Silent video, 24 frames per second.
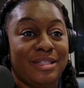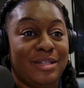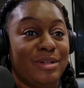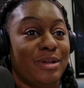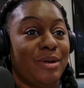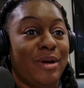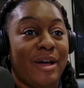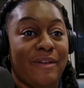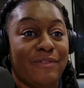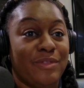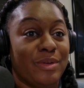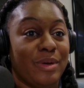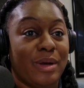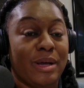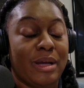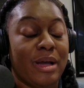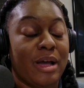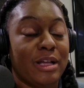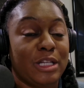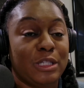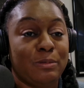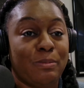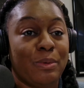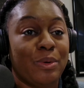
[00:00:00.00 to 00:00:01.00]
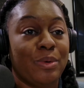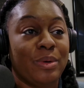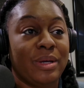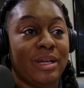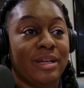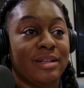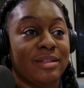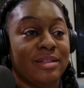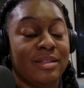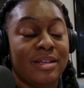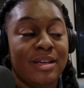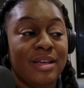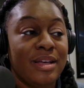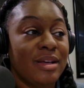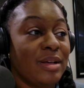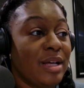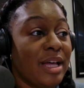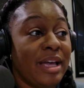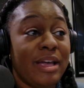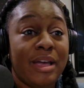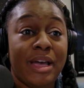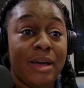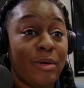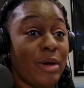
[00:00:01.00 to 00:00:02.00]
after I spoke and,
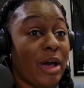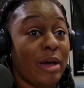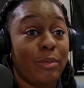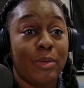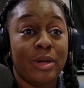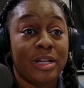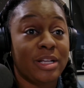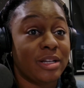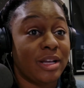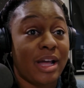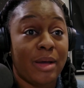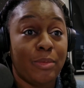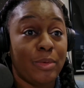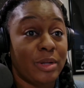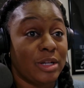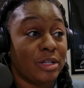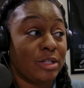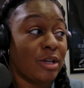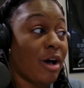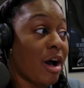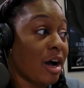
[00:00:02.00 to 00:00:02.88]
hey, I want to